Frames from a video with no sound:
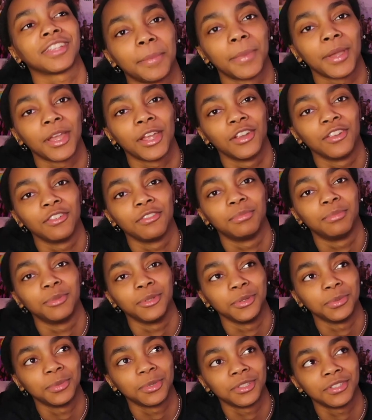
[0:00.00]
a pair of
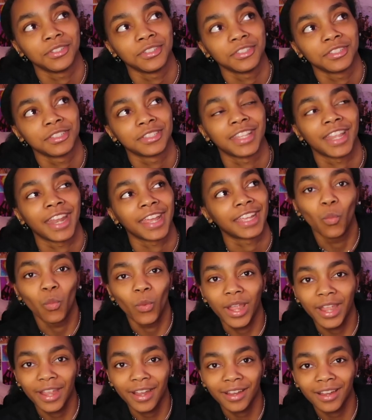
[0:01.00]
bloomers that I
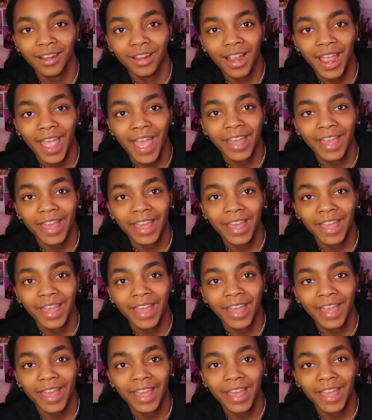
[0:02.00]
wear